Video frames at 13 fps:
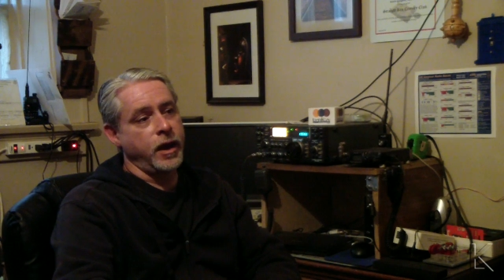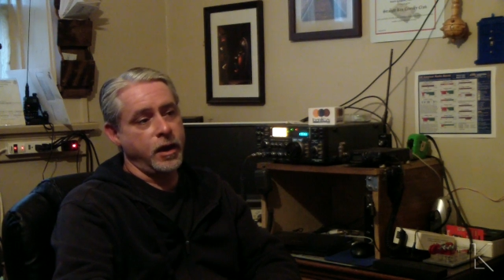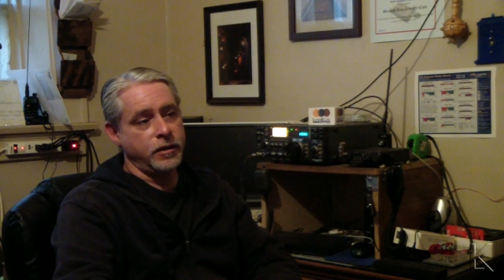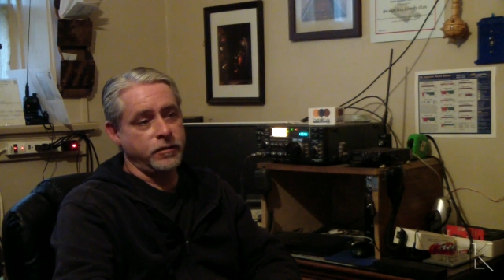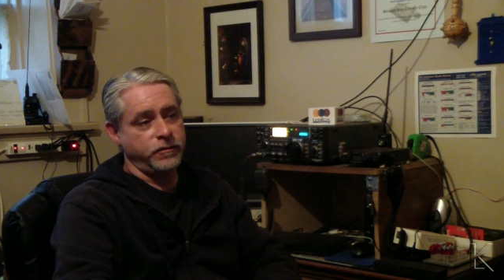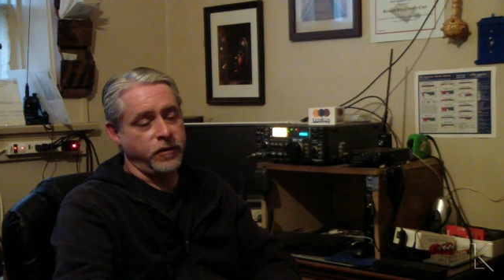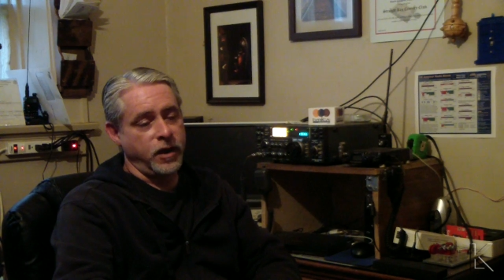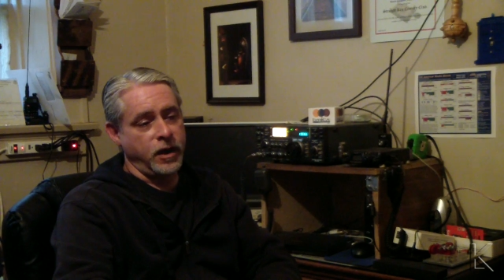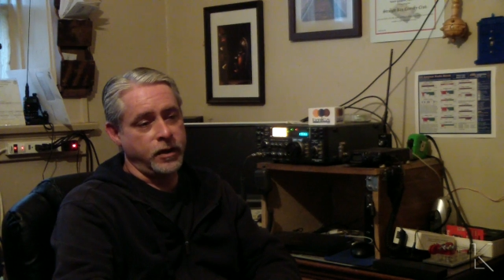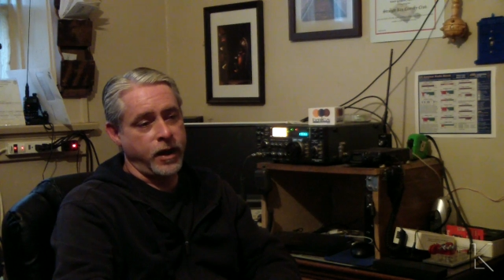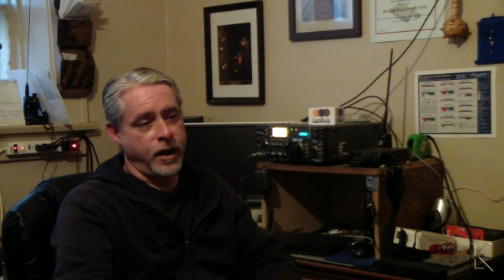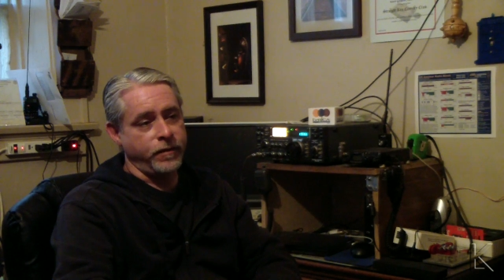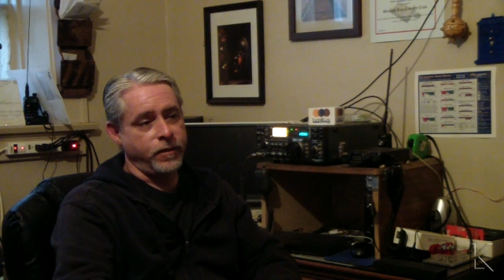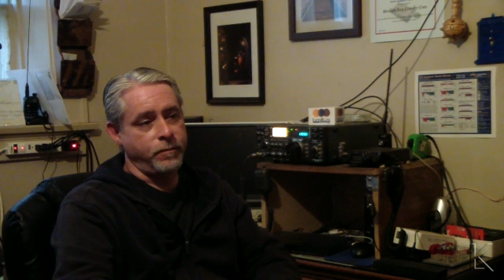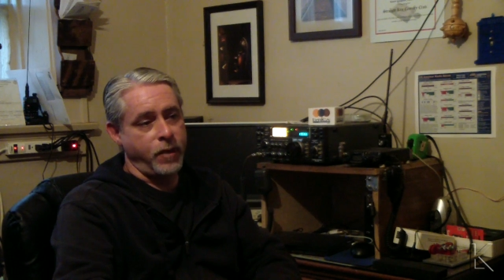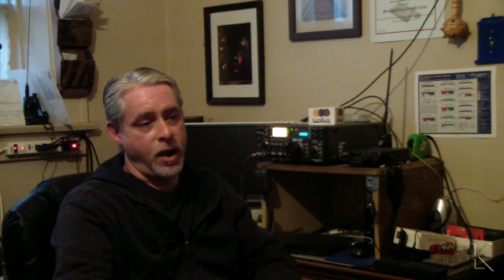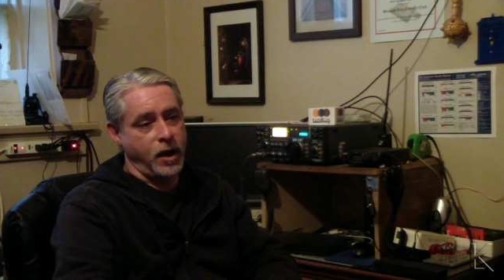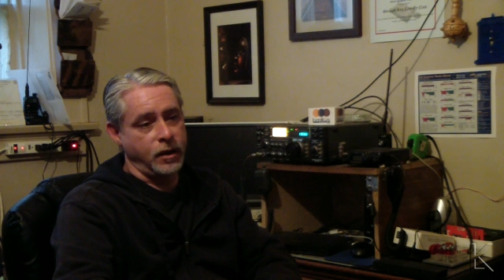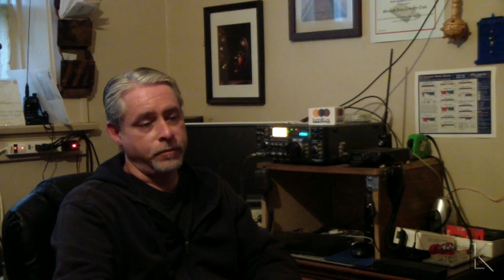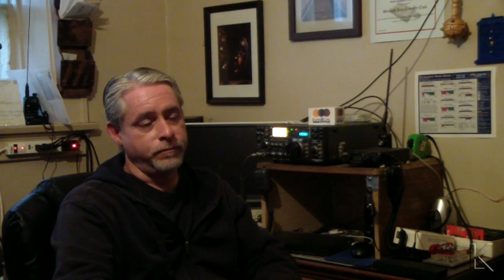end fed at the
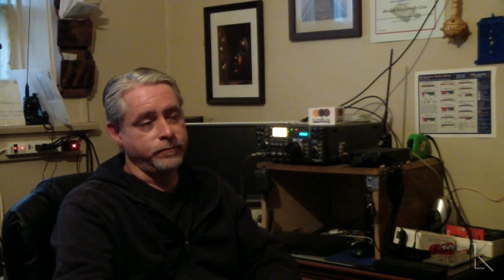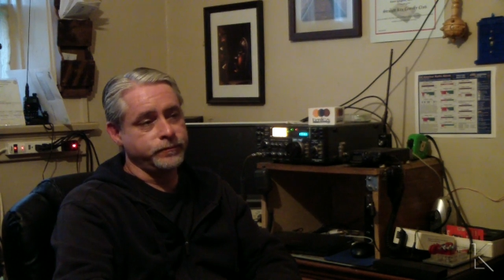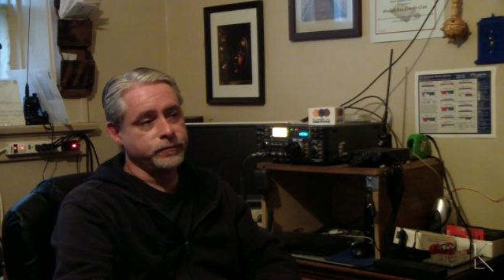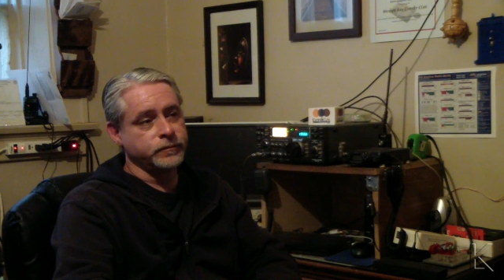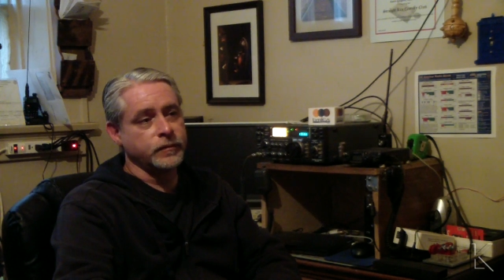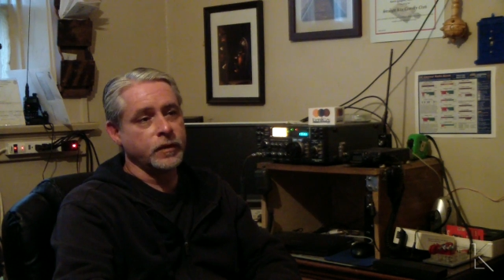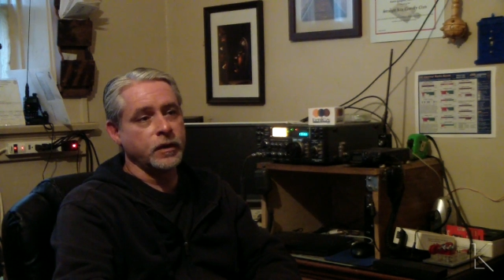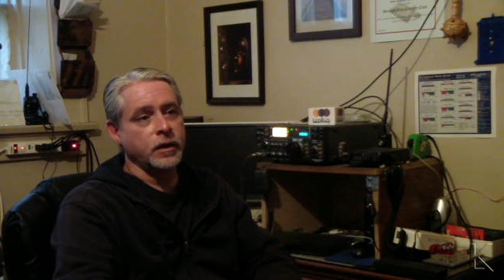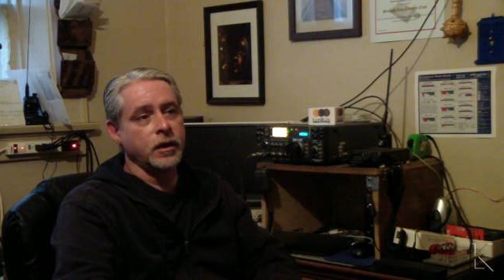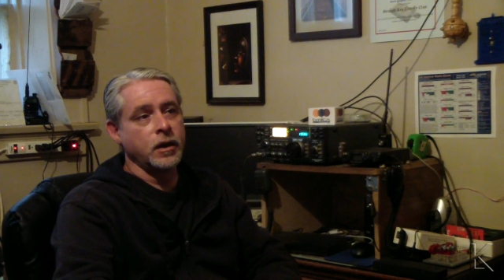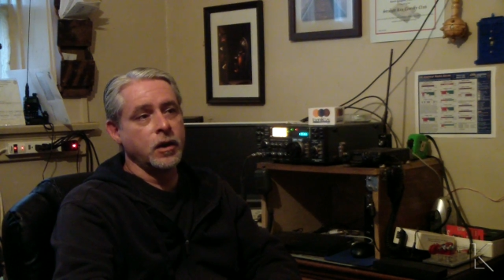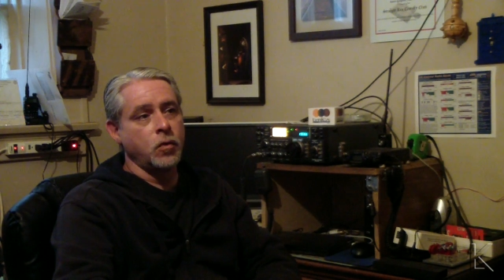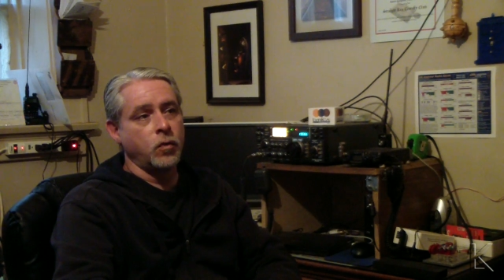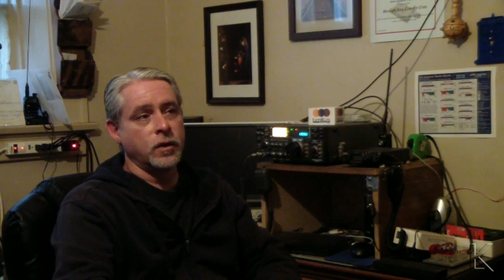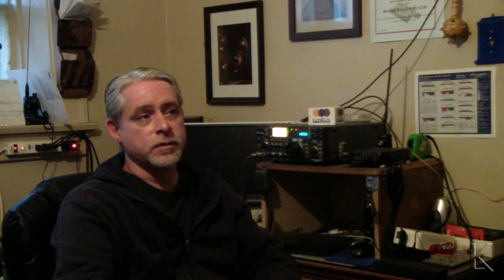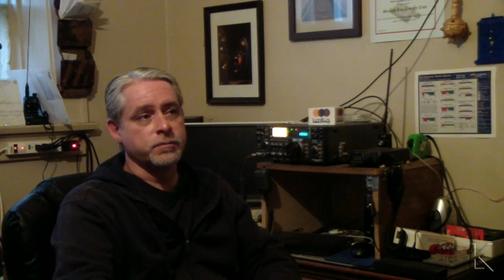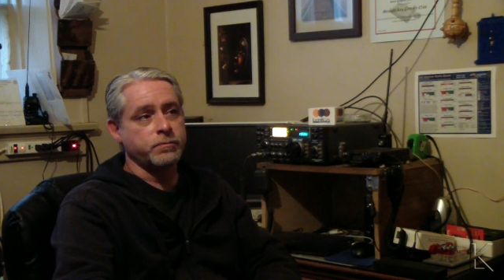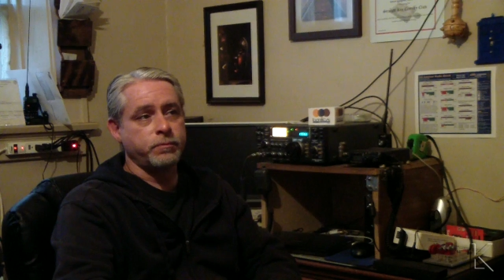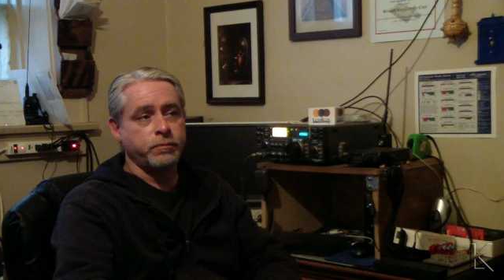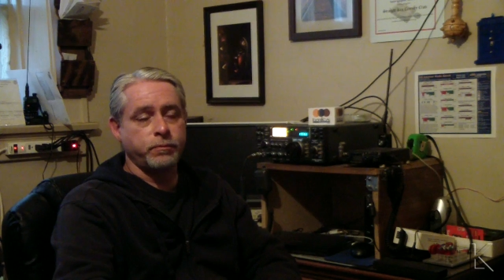bottom, was